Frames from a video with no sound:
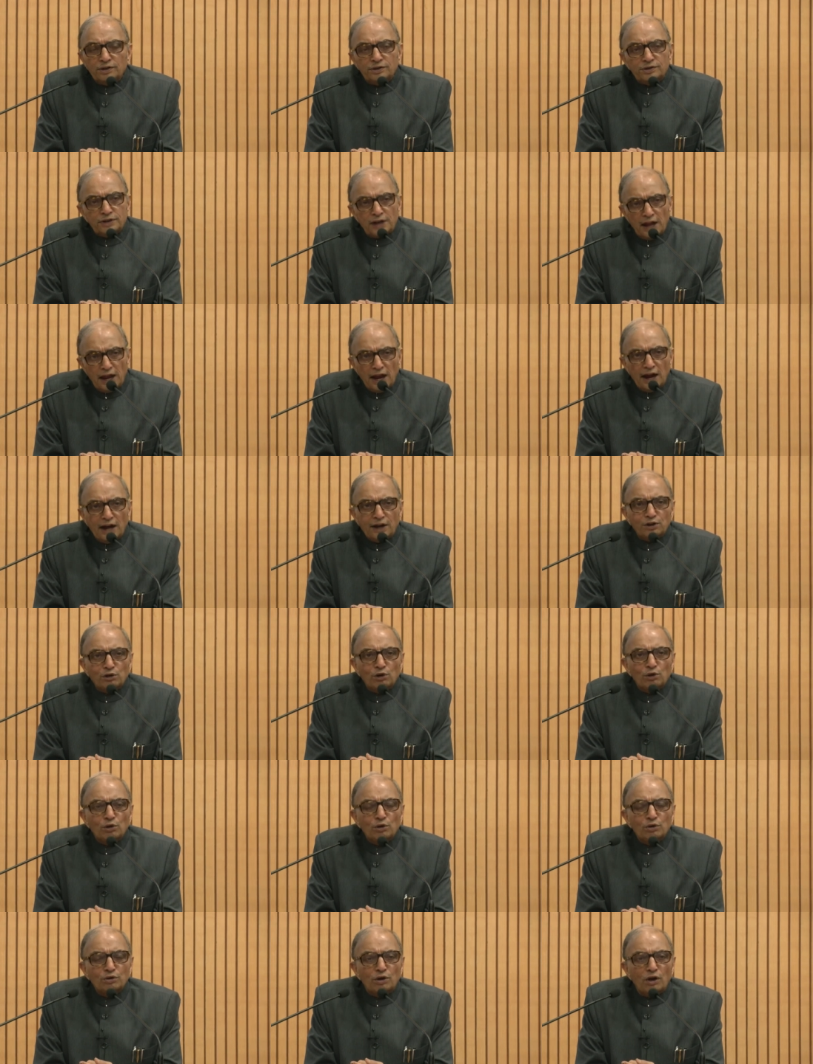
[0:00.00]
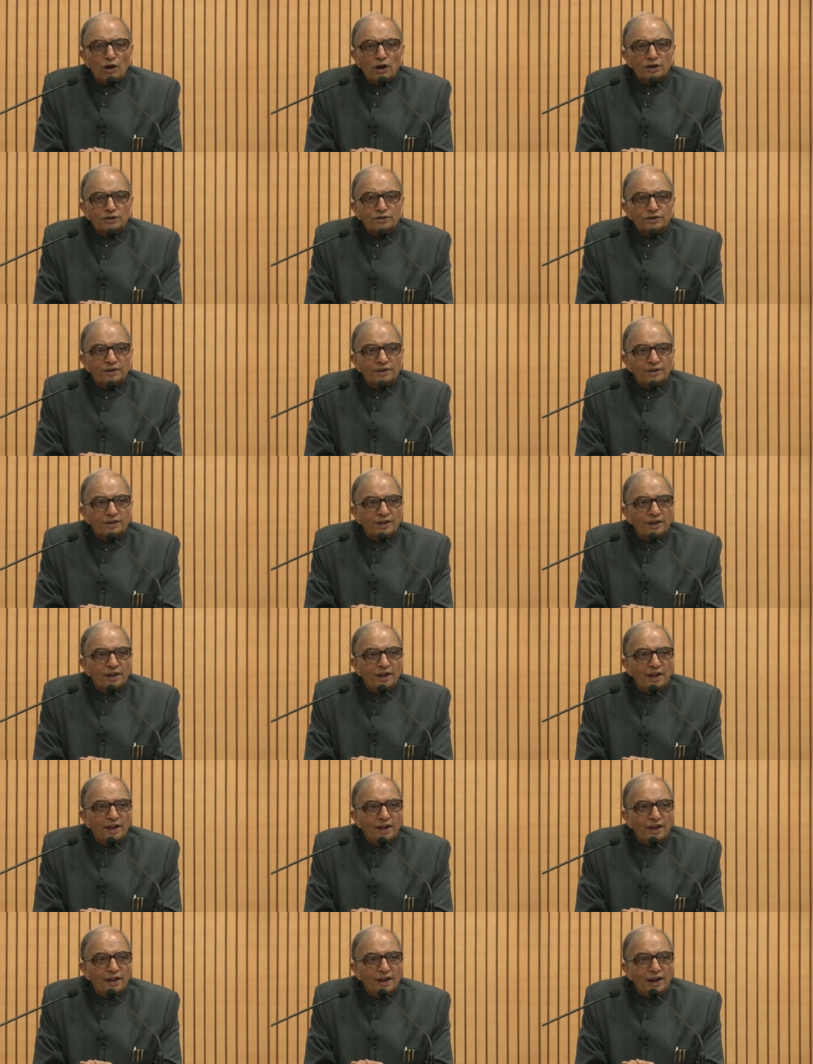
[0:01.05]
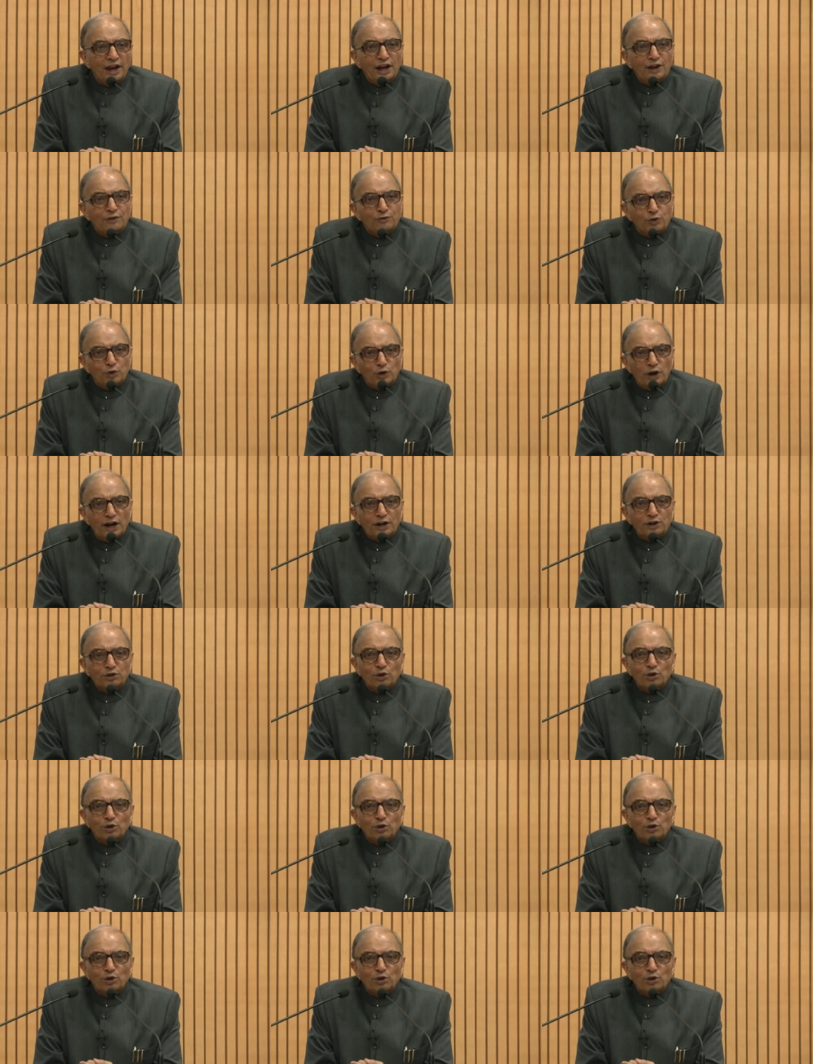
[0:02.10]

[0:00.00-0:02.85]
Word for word: stay at your own cost, eat food at